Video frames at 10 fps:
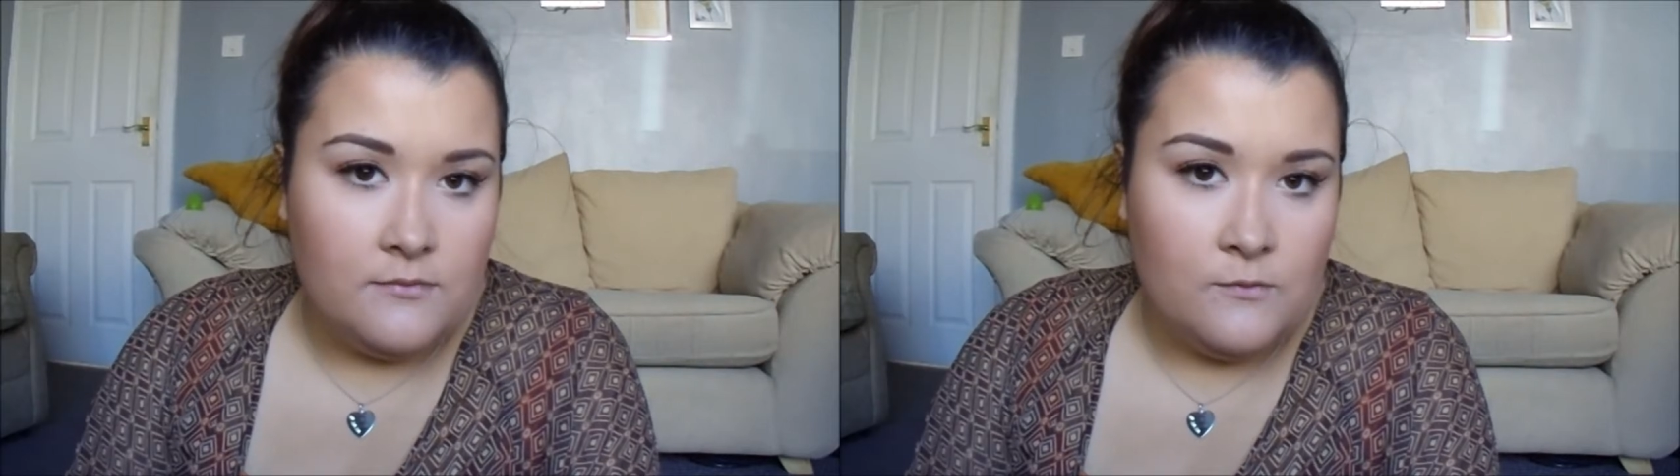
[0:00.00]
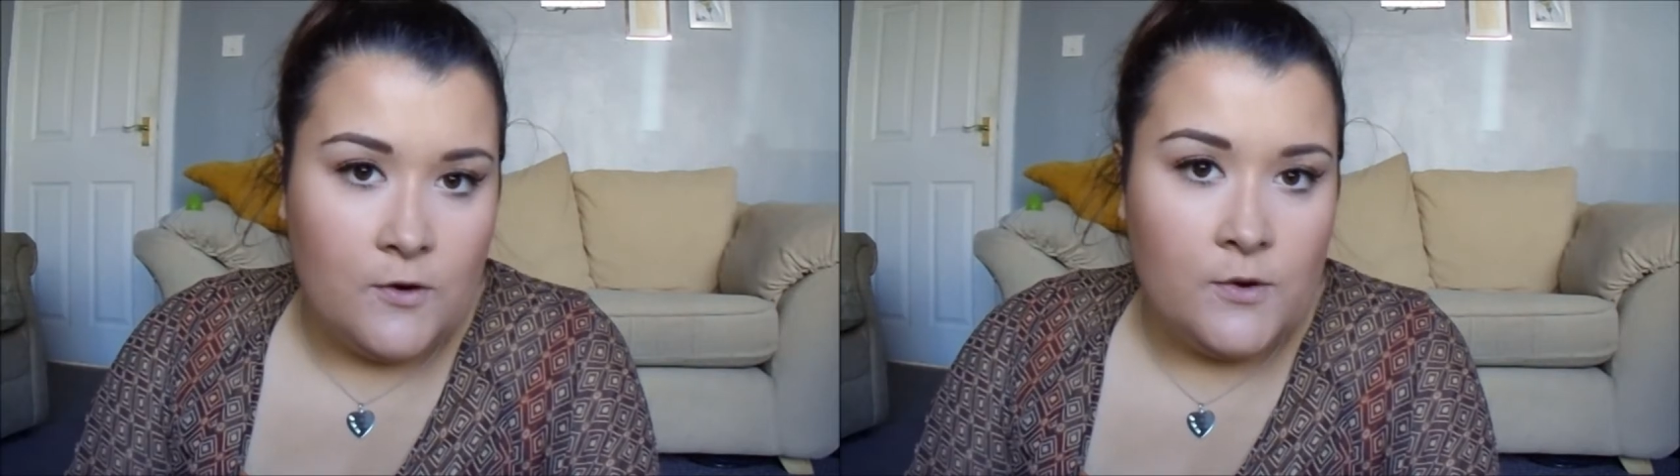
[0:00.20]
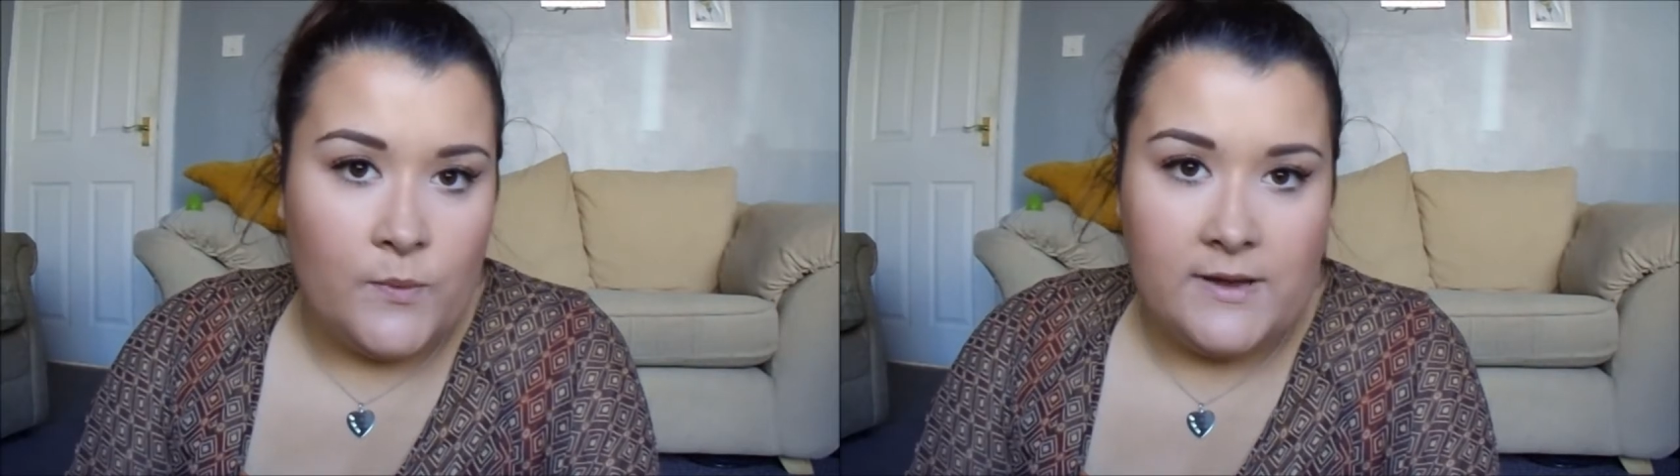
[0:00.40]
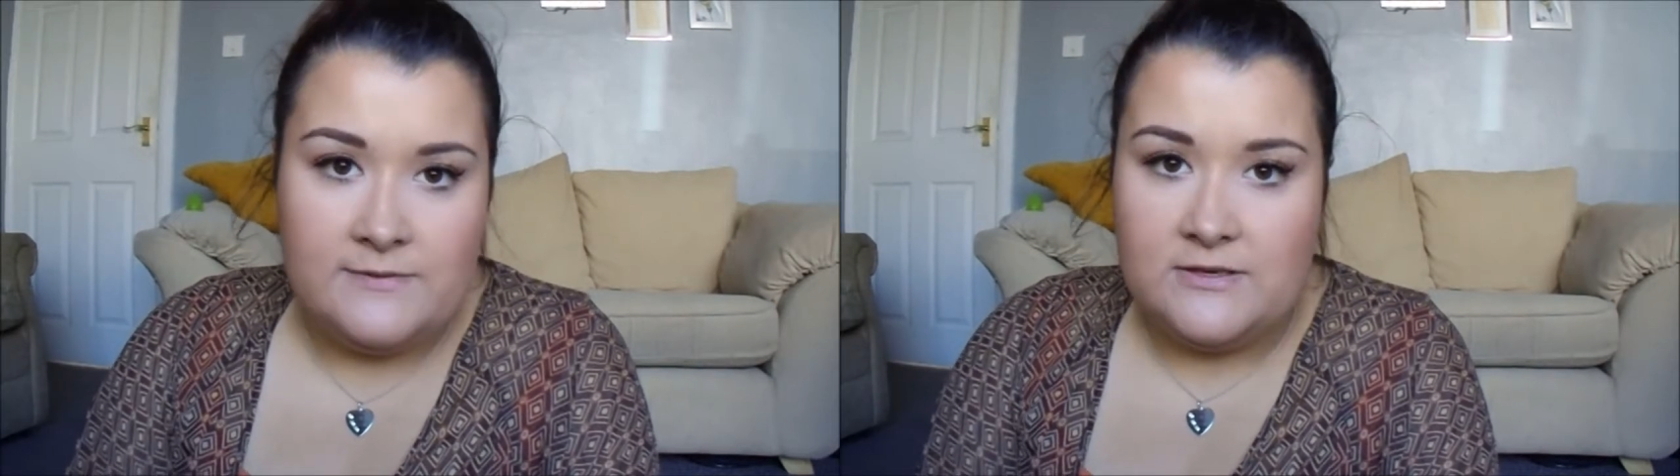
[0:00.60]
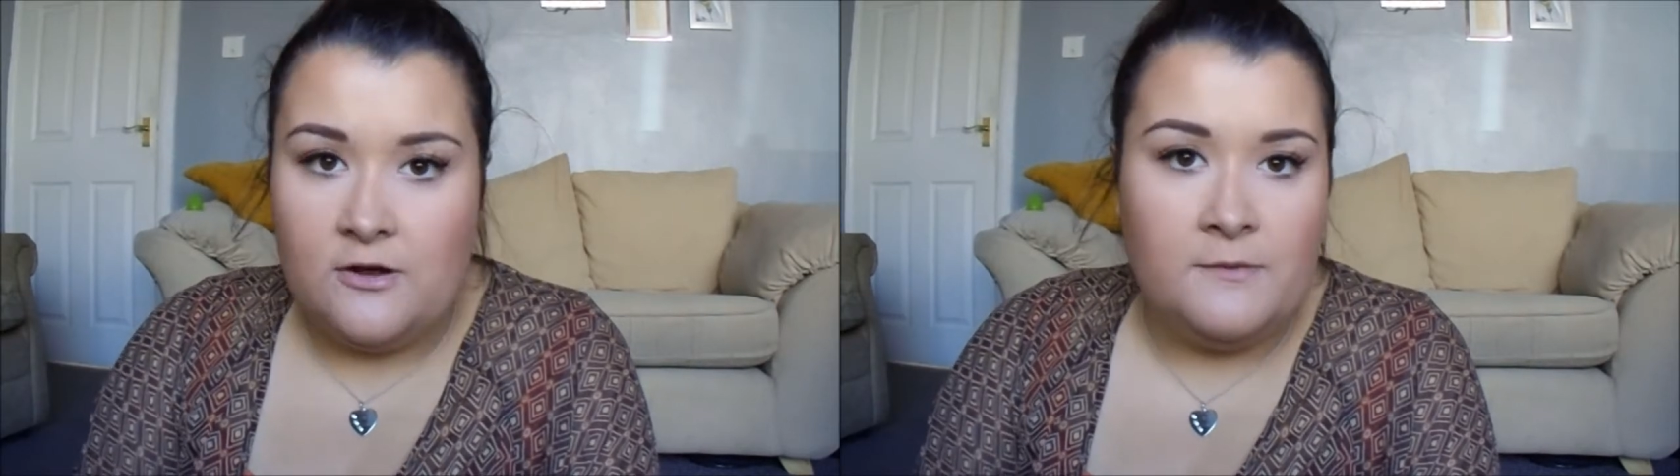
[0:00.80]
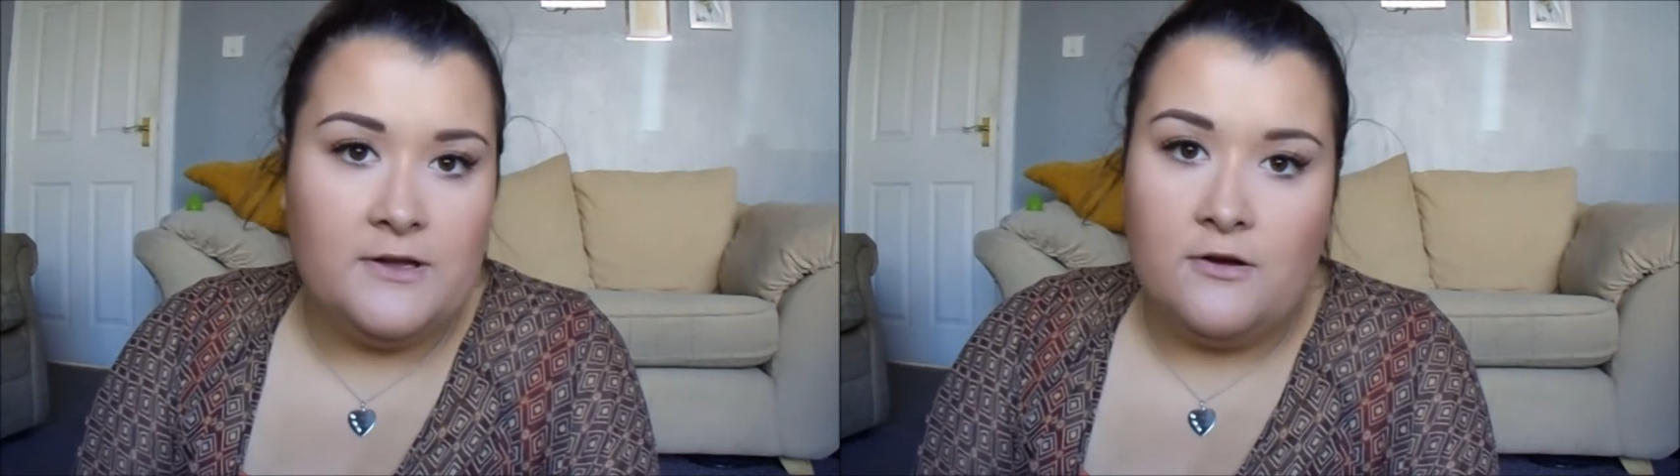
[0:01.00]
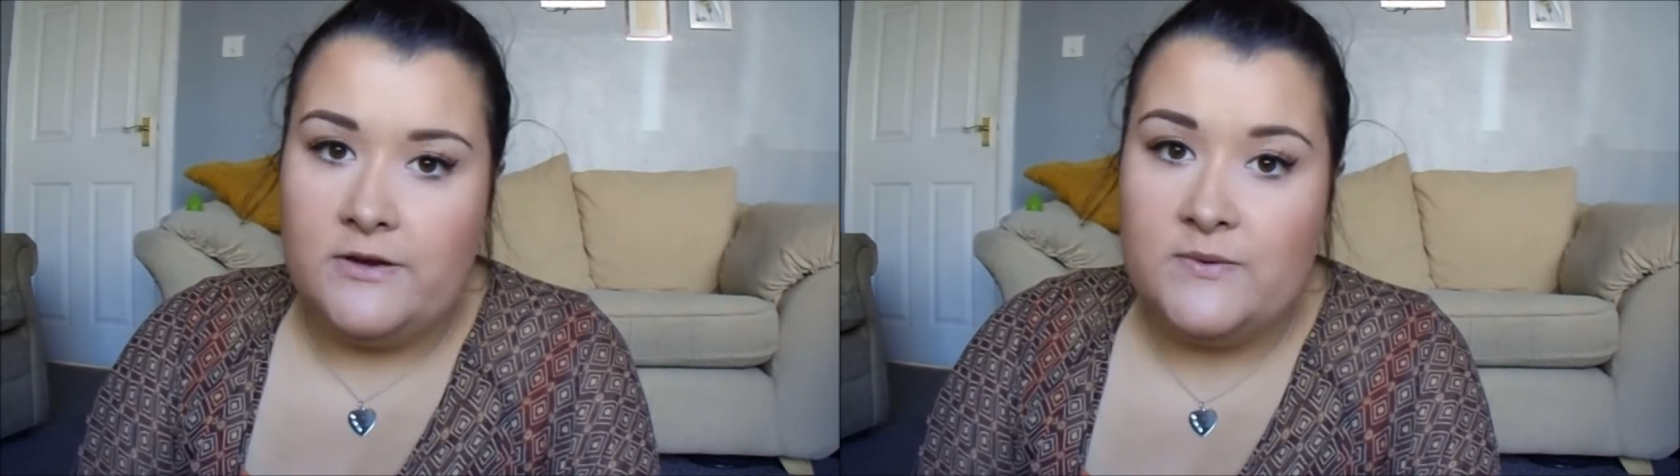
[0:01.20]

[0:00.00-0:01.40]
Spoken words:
water wipes, and oh my god,